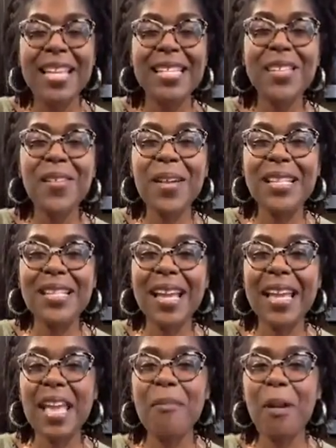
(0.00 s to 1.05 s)
So
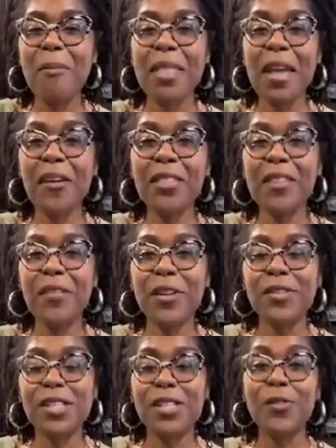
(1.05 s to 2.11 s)
I came out with a healthy version.